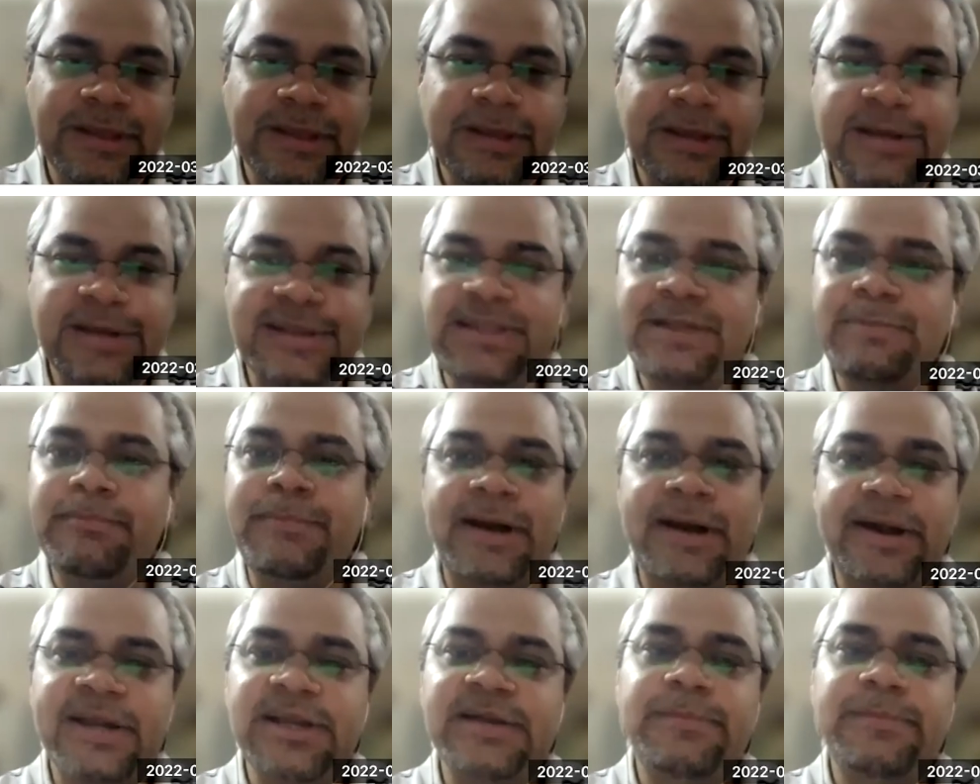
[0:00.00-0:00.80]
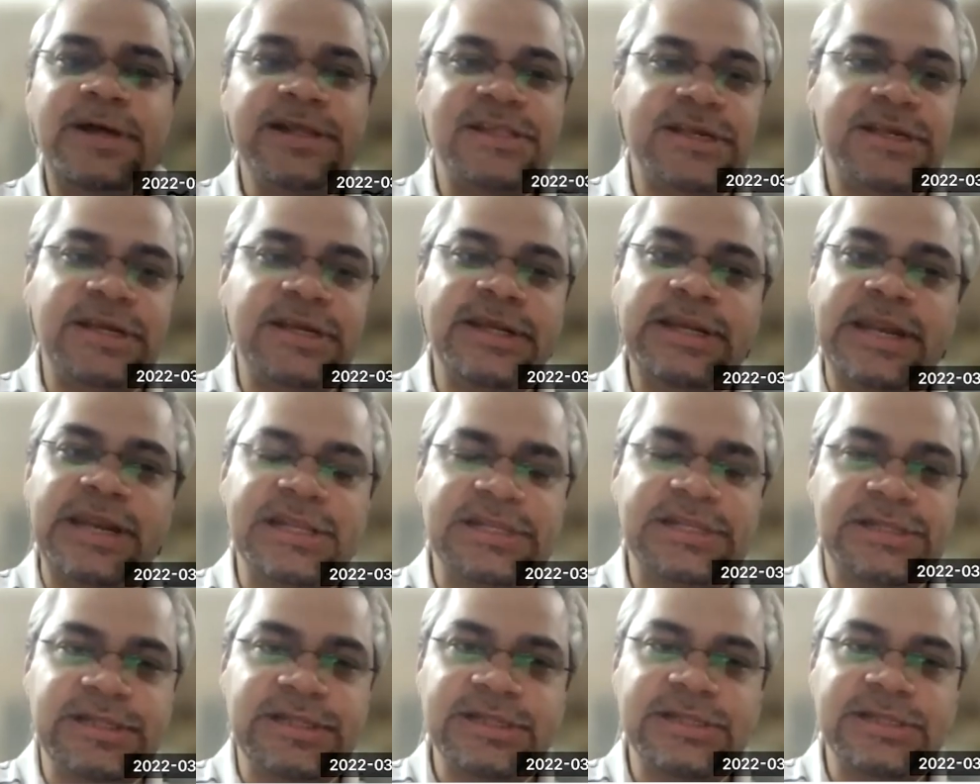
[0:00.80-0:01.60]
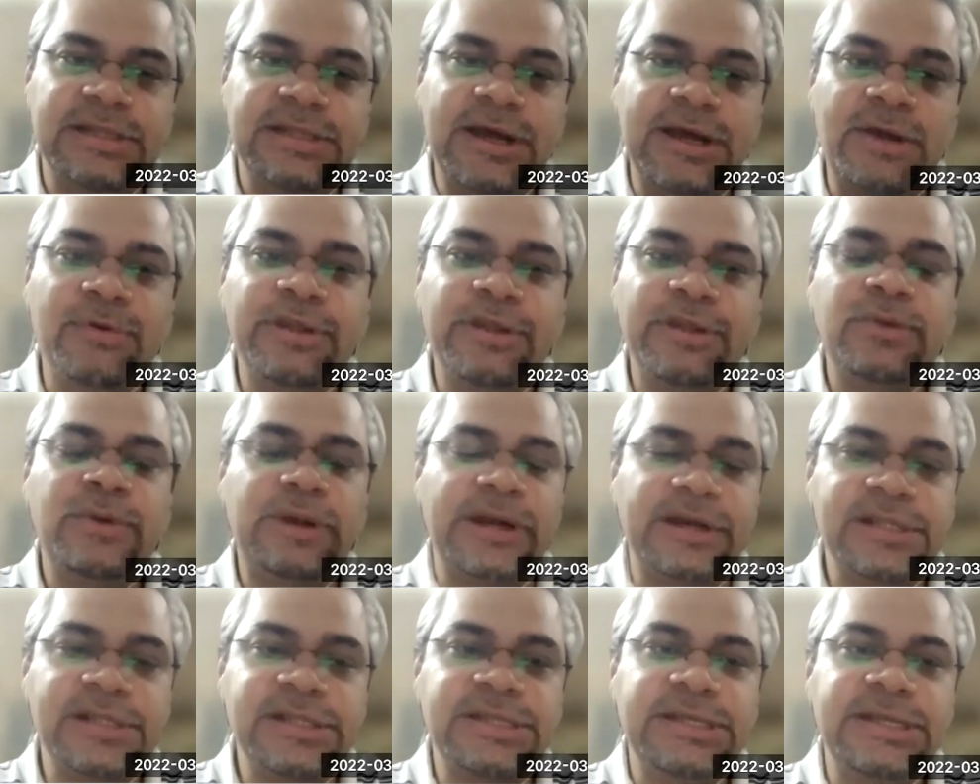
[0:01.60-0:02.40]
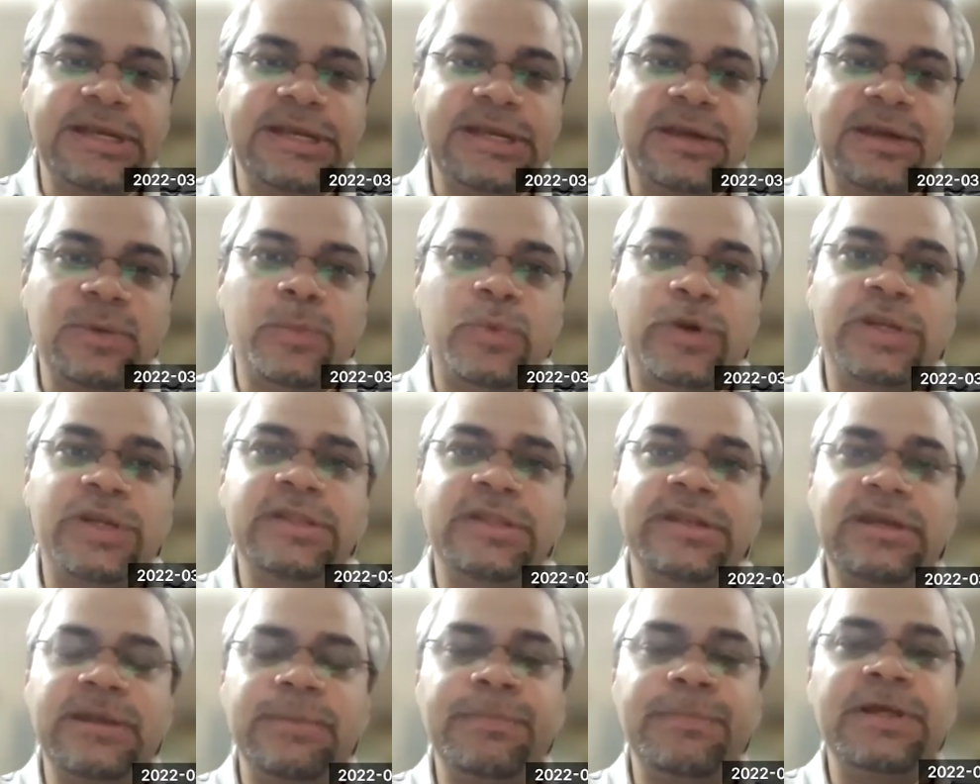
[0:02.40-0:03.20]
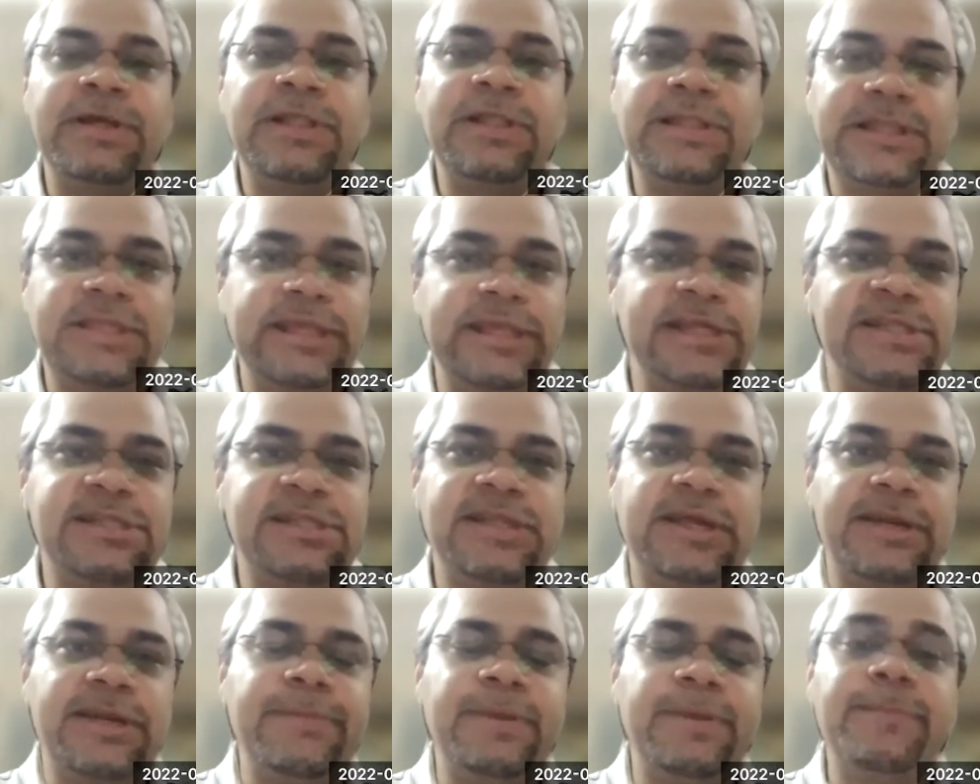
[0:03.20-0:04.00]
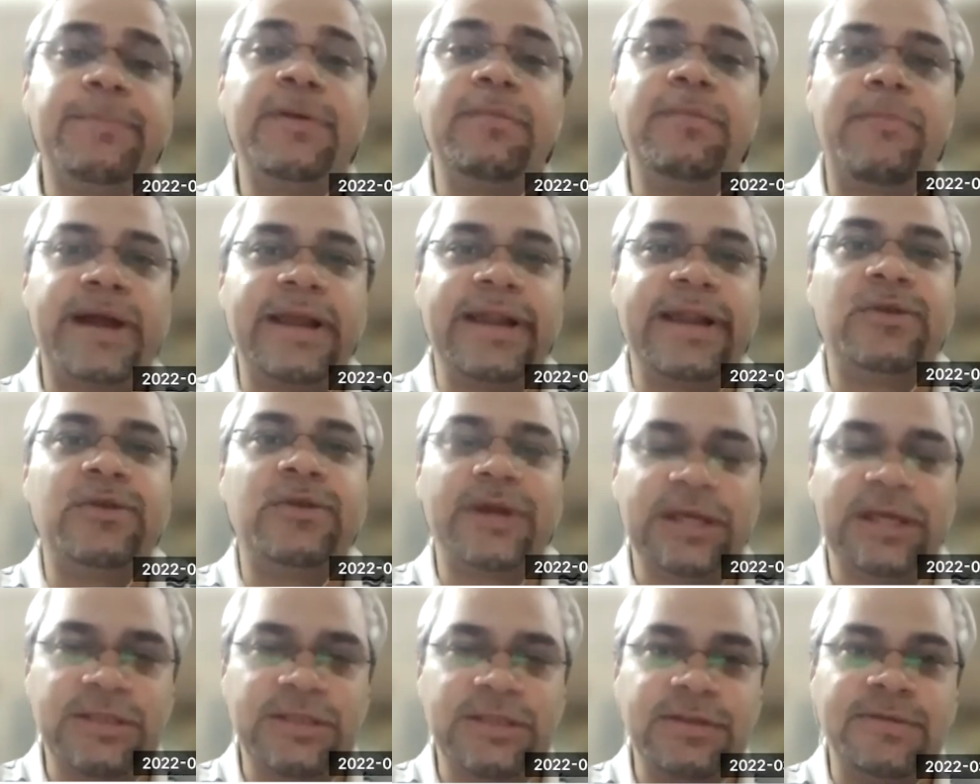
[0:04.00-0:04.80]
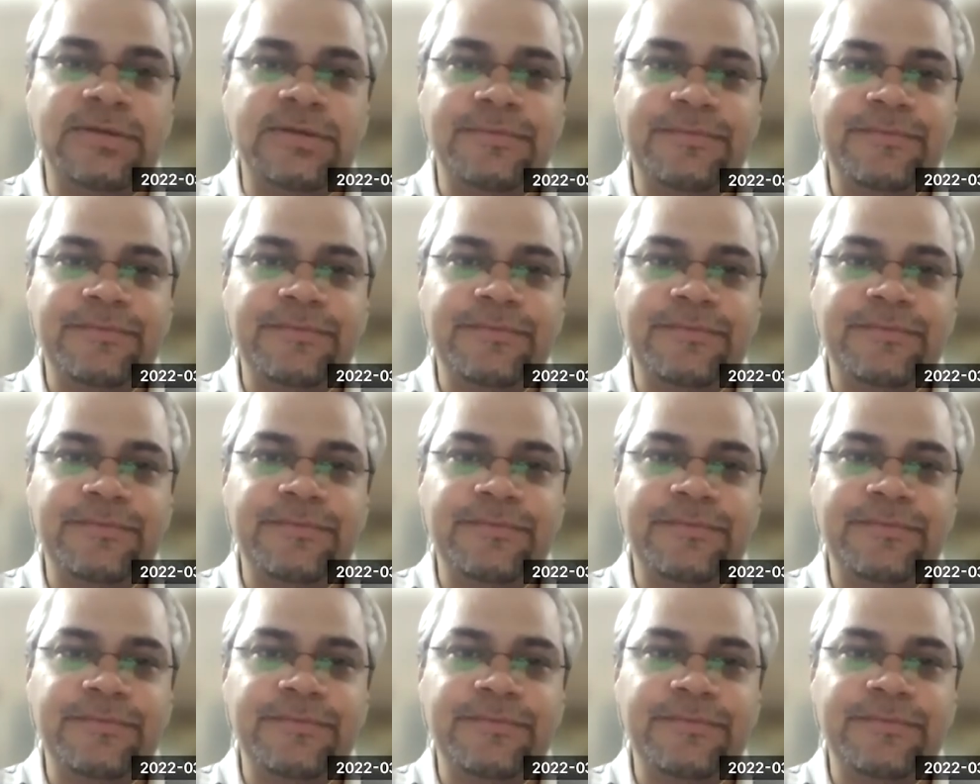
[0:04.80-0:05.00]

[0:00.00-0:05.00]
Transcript: It's the market basket analysis. How do you understand what are the typical things that people buy together,